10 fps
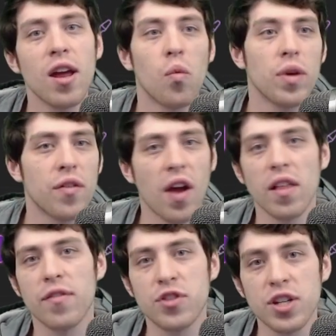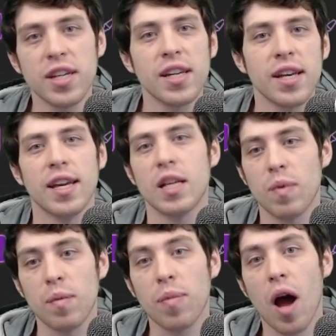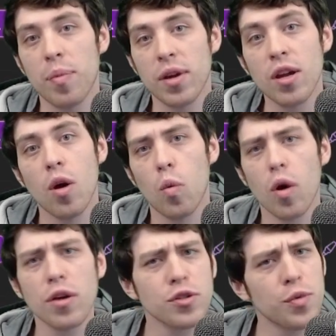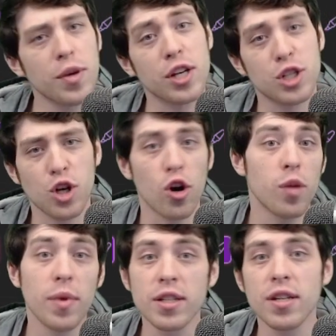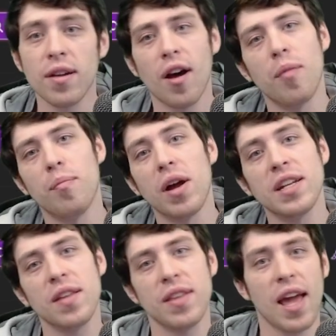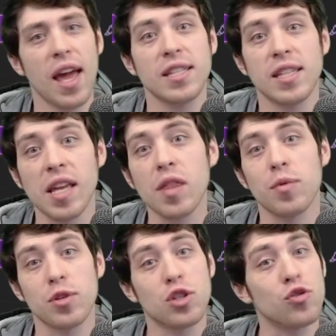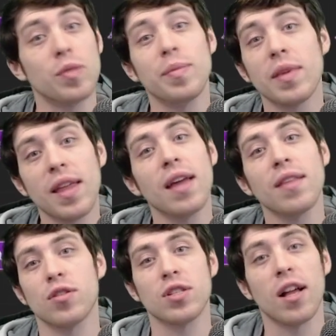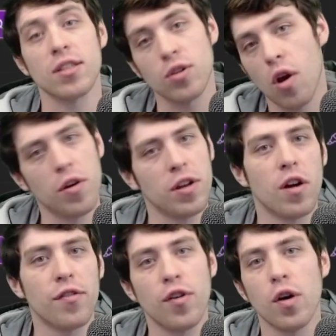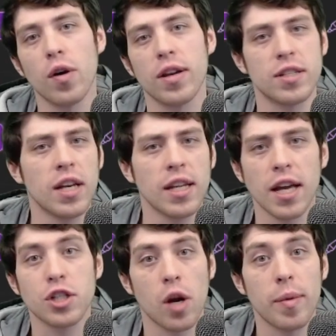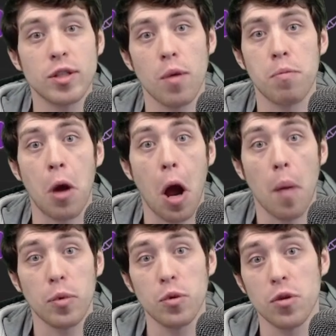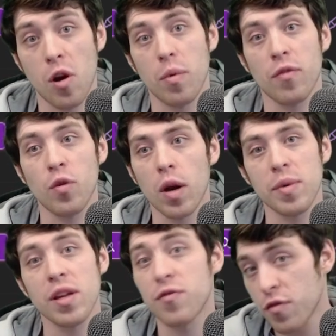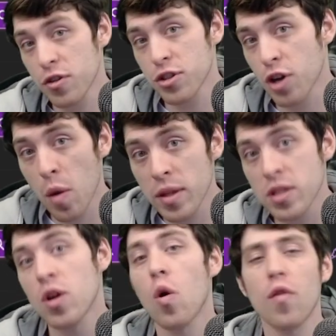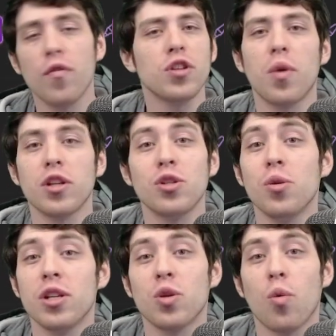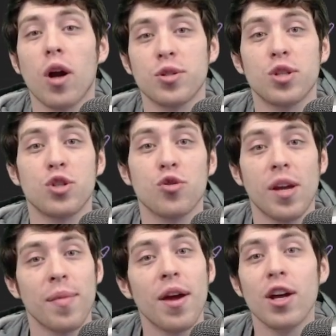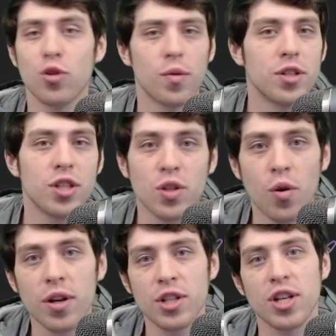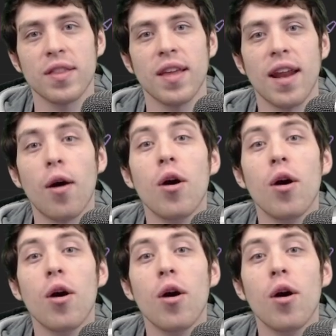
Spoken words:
We have LFG. It's been popping. We're also doing a tournament on Monday the 18th. We're streaming that. The slots are already all full because cEDH tournaments are popular. But if you want to be in for future tournaments, or if you just want to tune in to watch the stream, join the Discord and check that out.